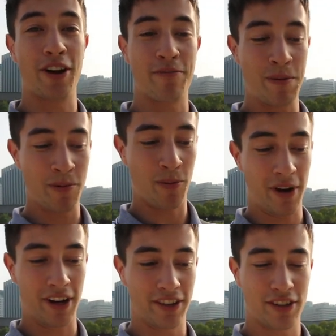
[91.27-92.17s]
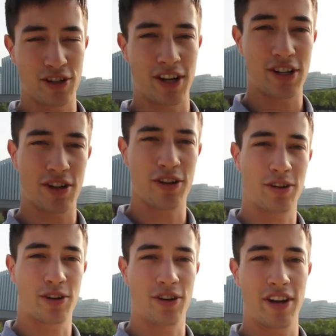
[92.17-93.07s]
lot of people wearing the
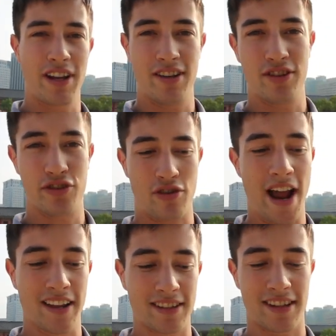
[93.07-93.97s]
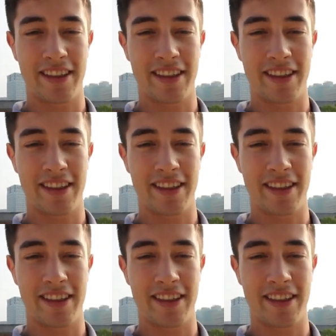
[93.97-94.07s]
traditional Korean dress.